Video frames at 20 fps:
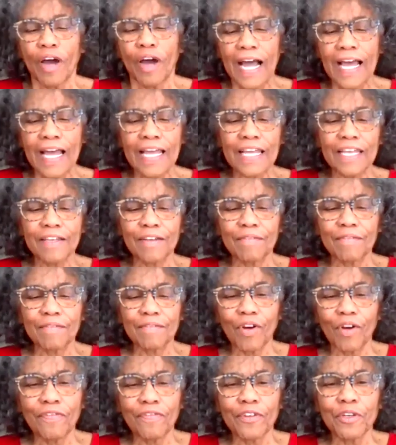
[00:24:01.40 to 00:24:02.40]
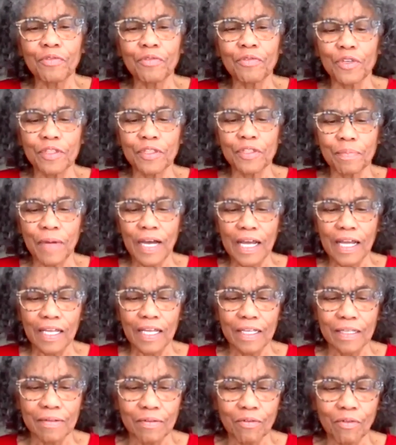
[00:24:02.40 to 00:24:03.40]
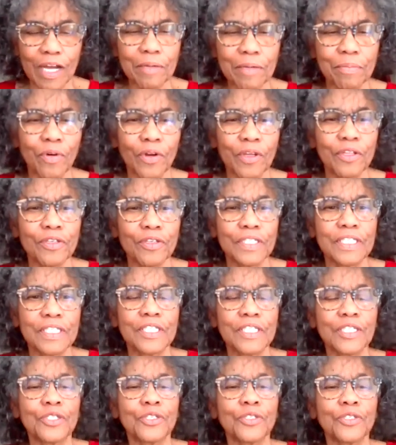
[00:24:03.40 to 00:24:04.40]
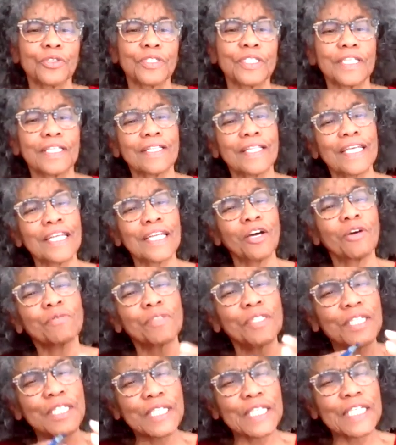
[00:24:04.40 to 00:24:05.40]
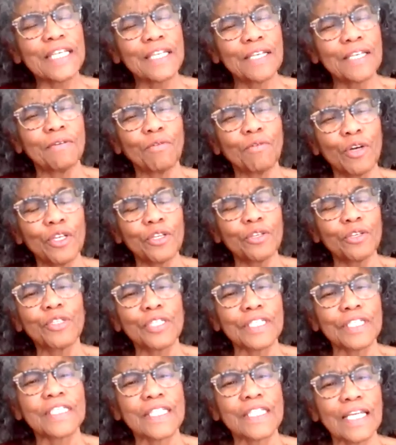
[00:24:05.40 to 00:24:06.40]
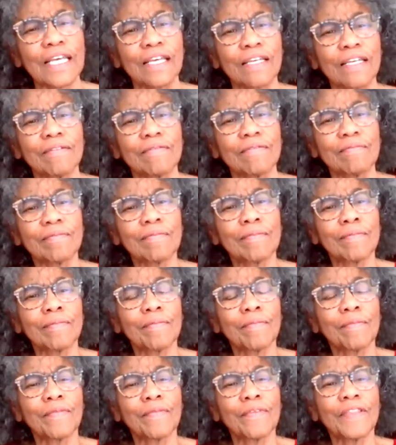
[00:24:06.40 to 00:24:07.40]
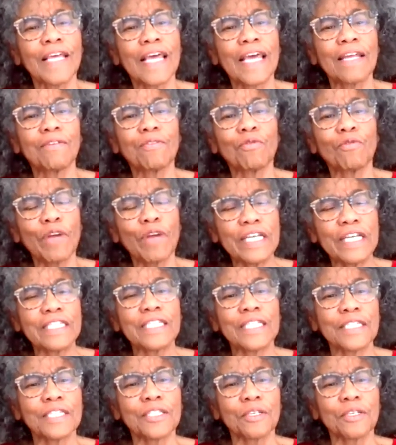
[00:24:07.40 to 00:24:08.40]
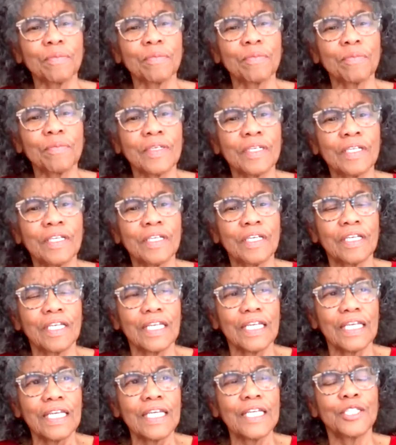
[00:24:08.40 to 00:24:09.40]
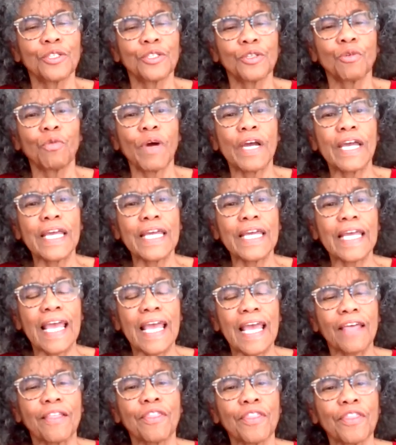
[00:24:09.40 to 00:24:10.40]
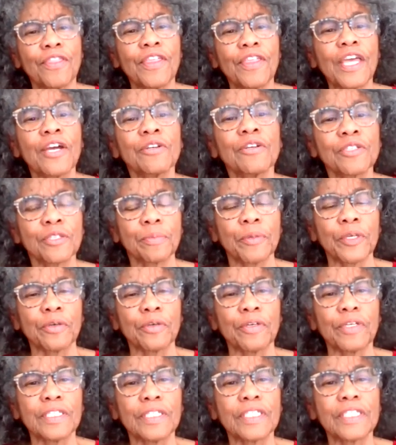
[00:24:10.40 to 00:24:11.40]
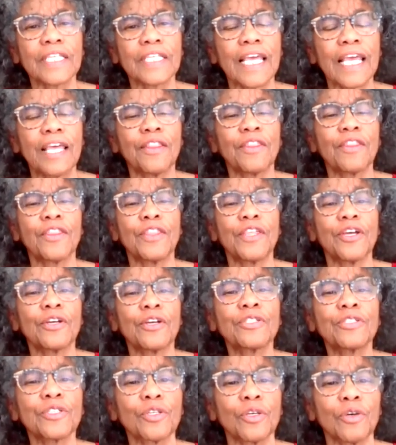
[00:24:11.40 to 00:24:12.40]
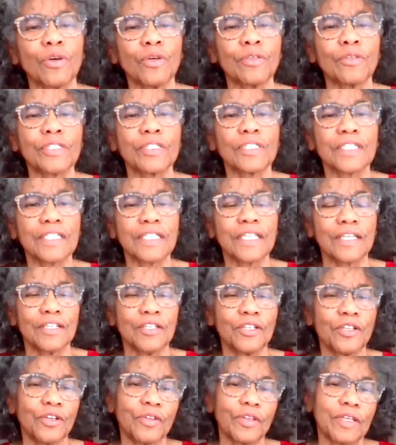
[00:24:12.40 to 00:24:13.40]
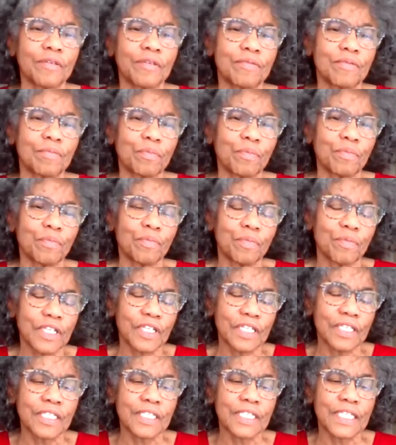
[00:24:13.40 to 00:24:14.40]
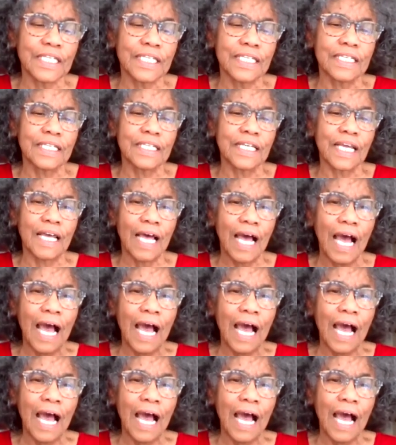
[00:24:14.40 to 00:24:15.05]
I often with my white brothers and sisters, they don't see what you just said, that racism eats away at their spirits and their souls, that, you know, they tend to see it